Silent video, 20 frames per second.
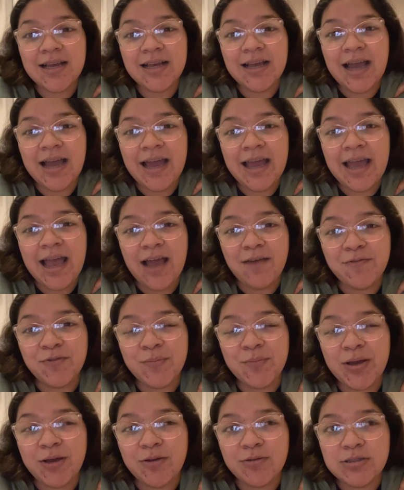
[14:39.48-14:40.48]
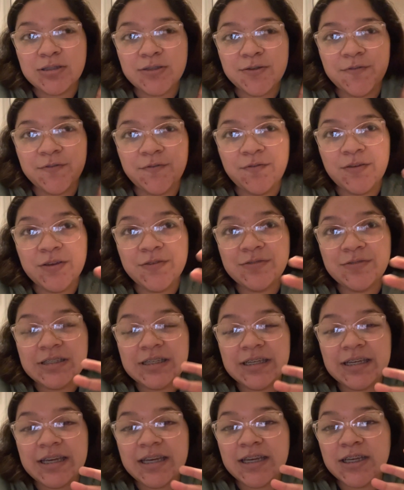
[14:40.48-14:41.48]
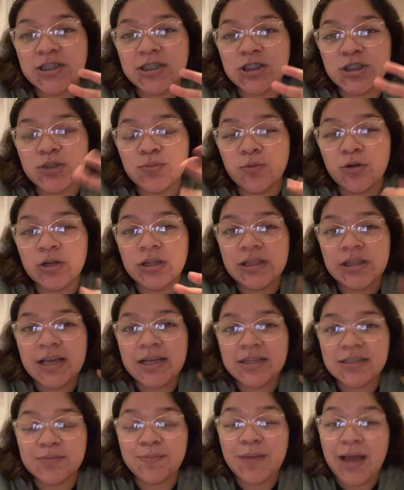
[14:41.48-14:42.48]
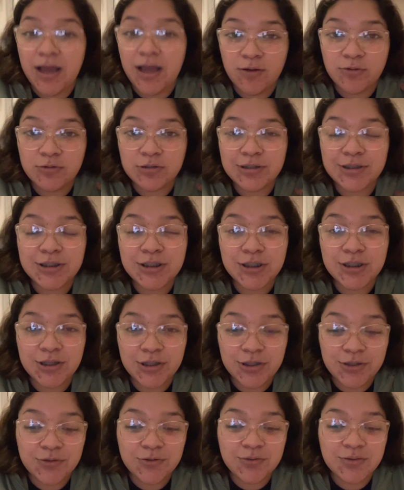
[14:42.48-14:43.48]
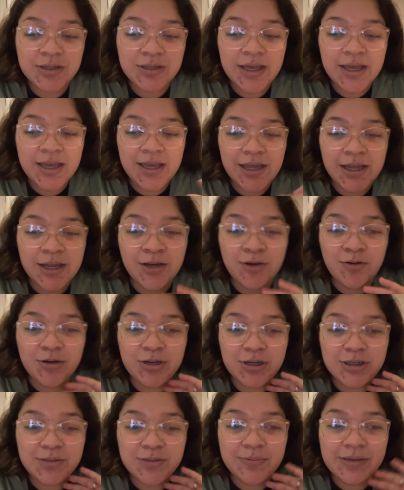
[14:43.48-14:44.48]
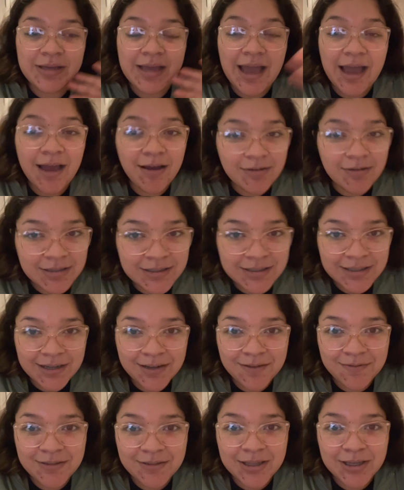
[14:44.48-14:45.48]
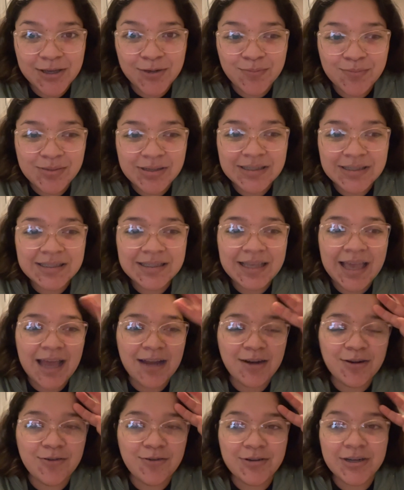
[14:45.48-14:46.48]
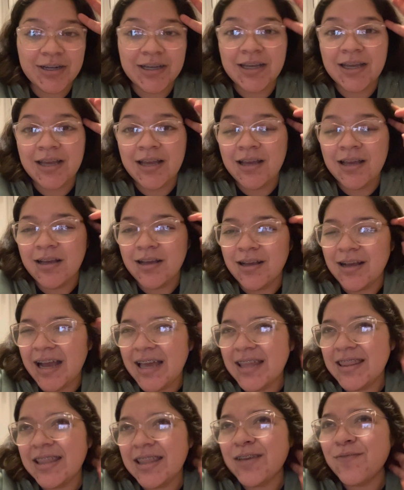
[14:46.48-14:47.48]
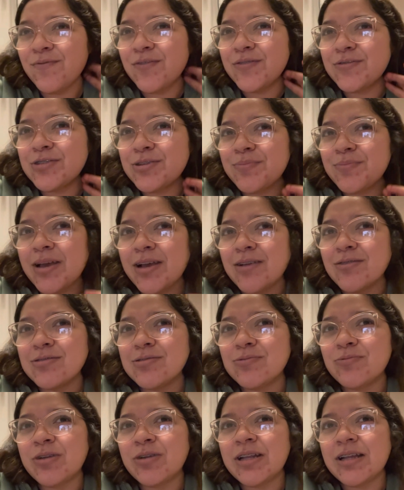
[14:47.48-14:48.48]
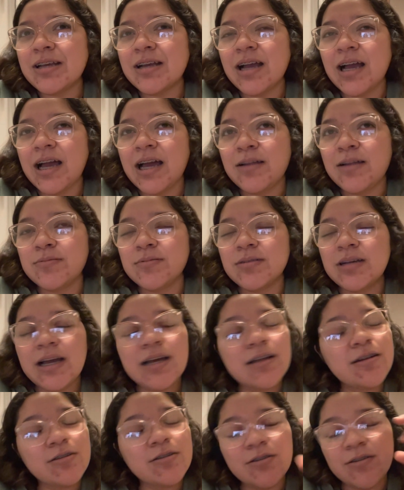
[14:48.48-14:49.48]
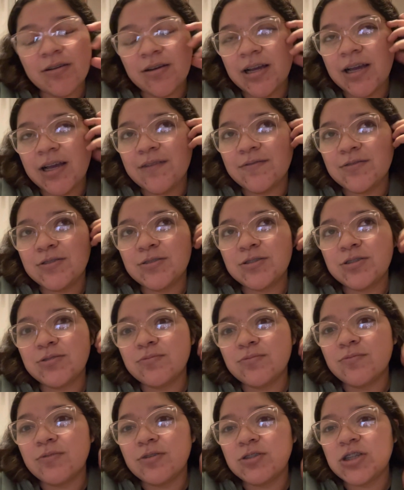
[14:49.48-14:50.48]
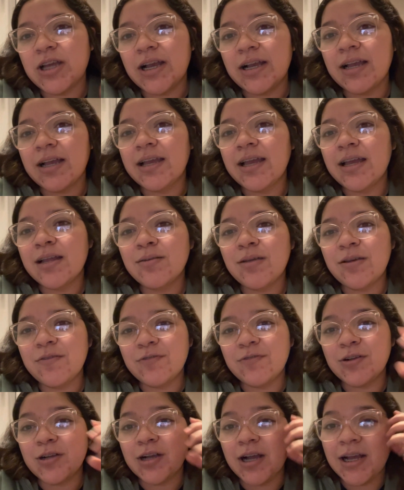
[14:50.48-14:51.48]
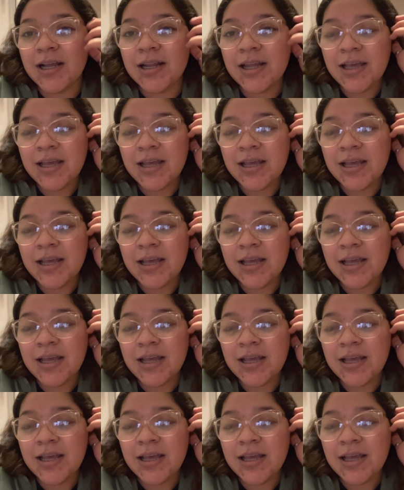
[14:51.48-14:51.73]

I have about 50-ish more or less pounds to lose in order to be out of the obese category I think 50 pounds what um I don't know I have to check again I forgot